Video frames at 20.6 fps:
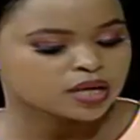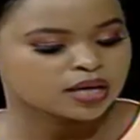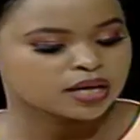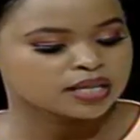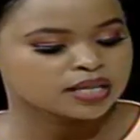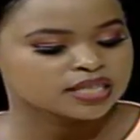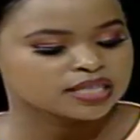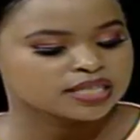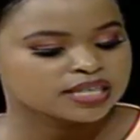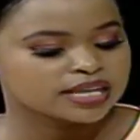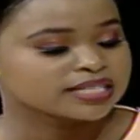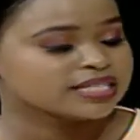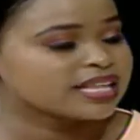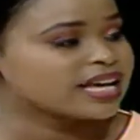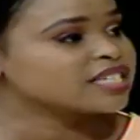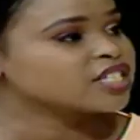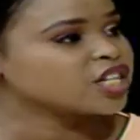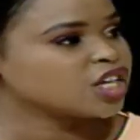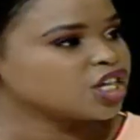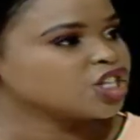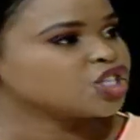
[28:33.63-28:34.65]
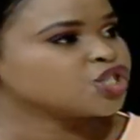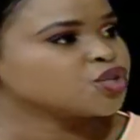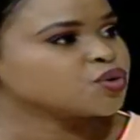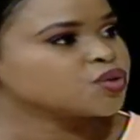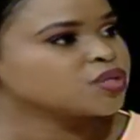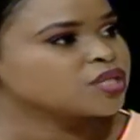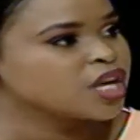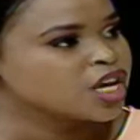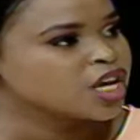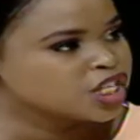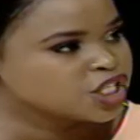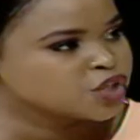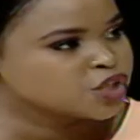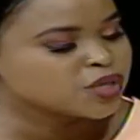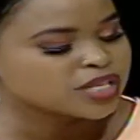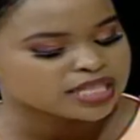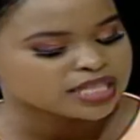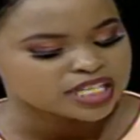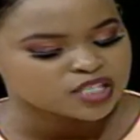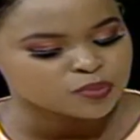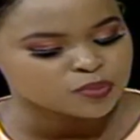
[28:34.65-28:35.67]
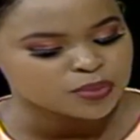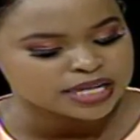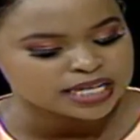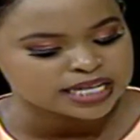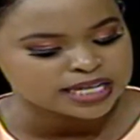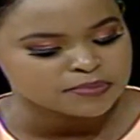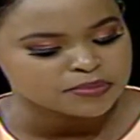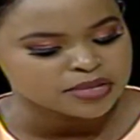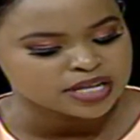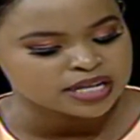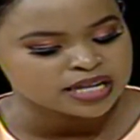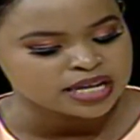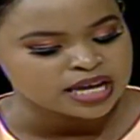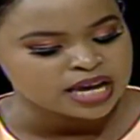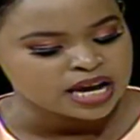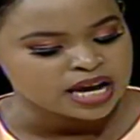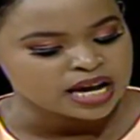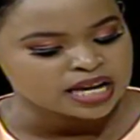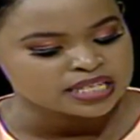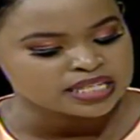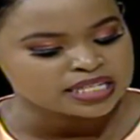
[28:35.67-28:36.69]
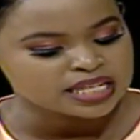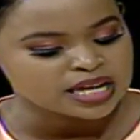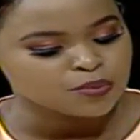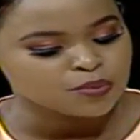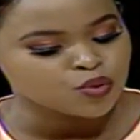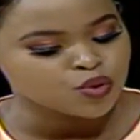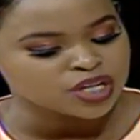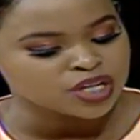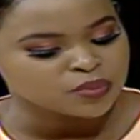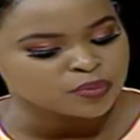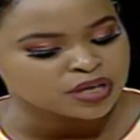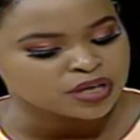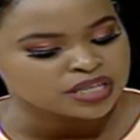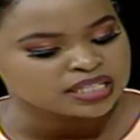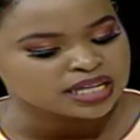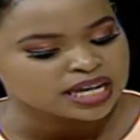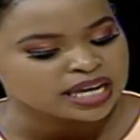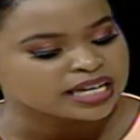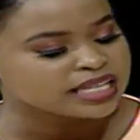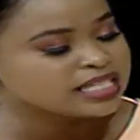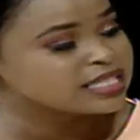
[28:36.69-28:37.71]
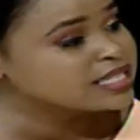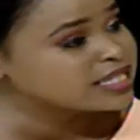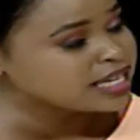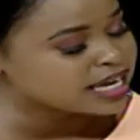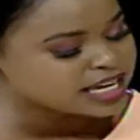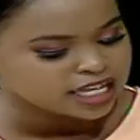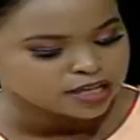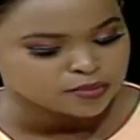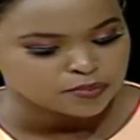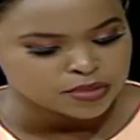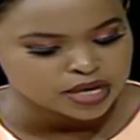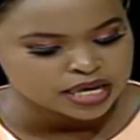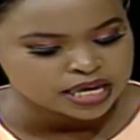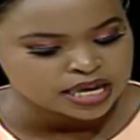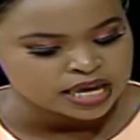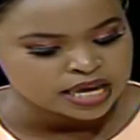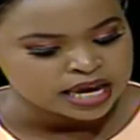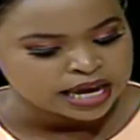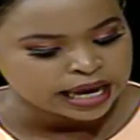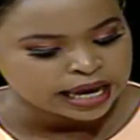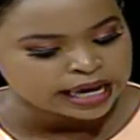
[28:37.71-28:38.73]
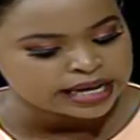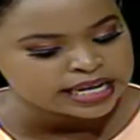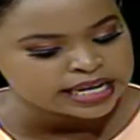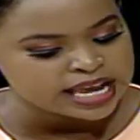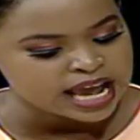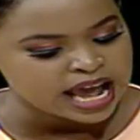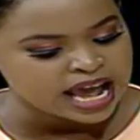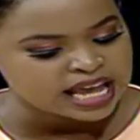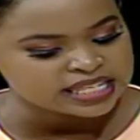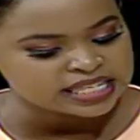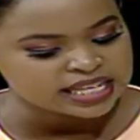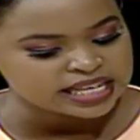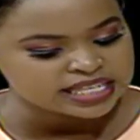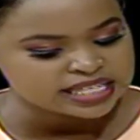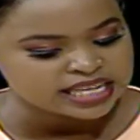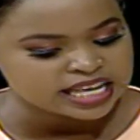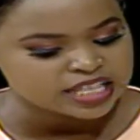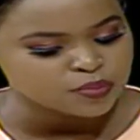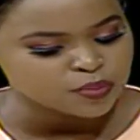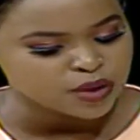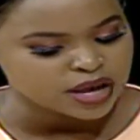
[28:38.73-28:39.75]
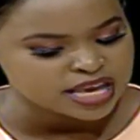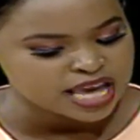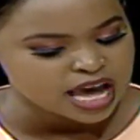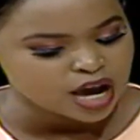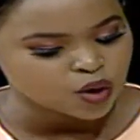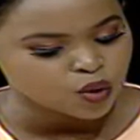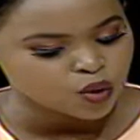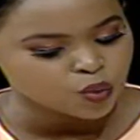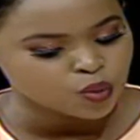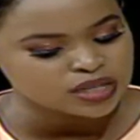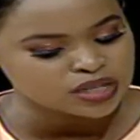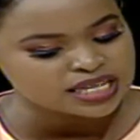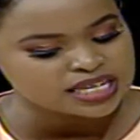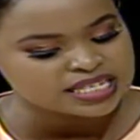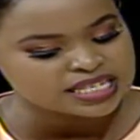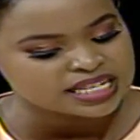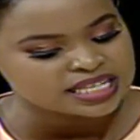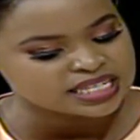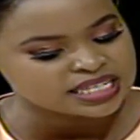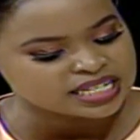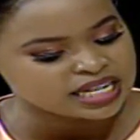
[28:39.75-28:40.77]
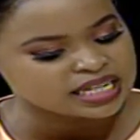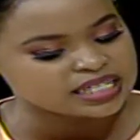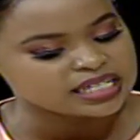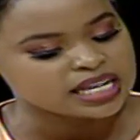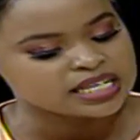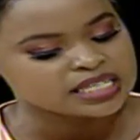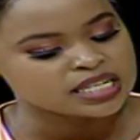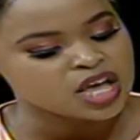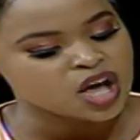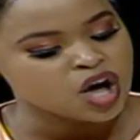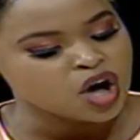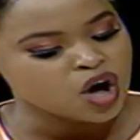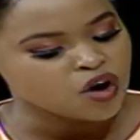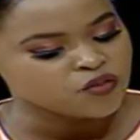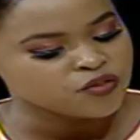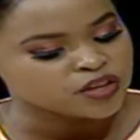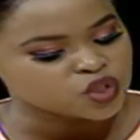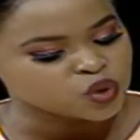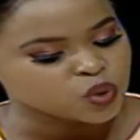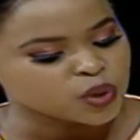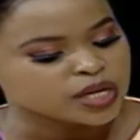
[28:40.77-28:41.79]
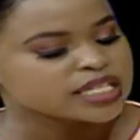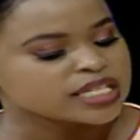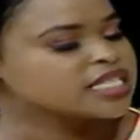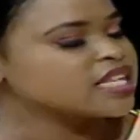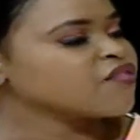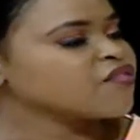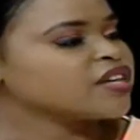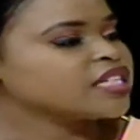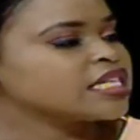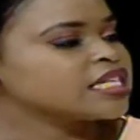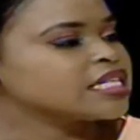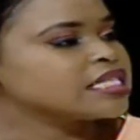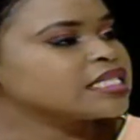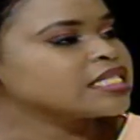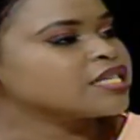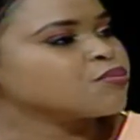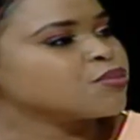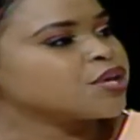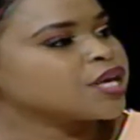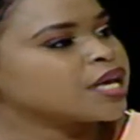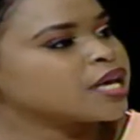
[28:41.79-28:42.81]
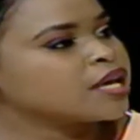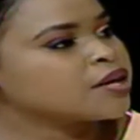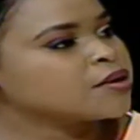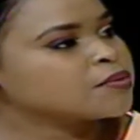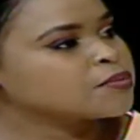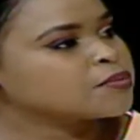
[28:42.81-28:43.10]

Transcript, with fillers: uh, the exact issues during this pandemic, as uh, Sabundi Peter is telling me, kindly ask Seth Panyako, what is the status of the 2017 CBA?